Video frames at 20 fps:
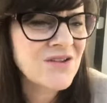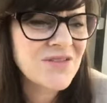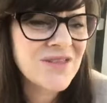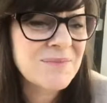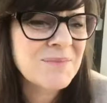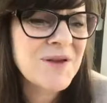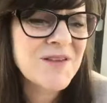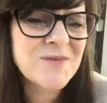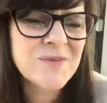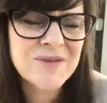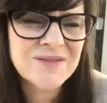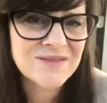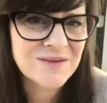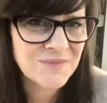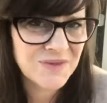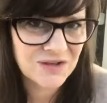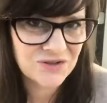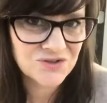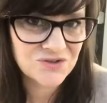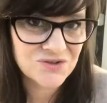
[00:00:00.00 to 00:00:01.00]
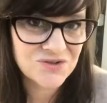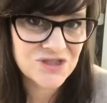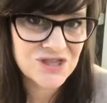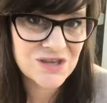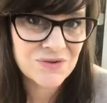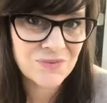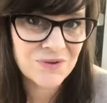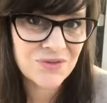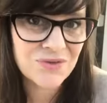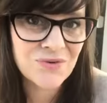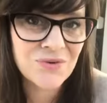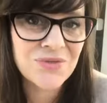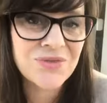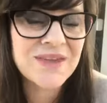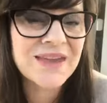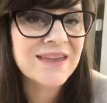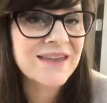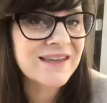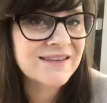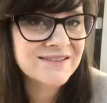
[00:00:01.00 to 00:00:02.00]
there must be something dodgy with your
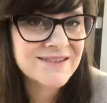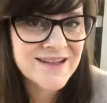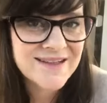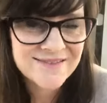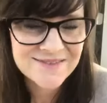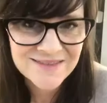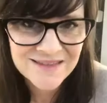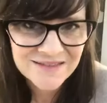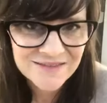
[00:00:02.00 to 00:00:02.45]
thinking test.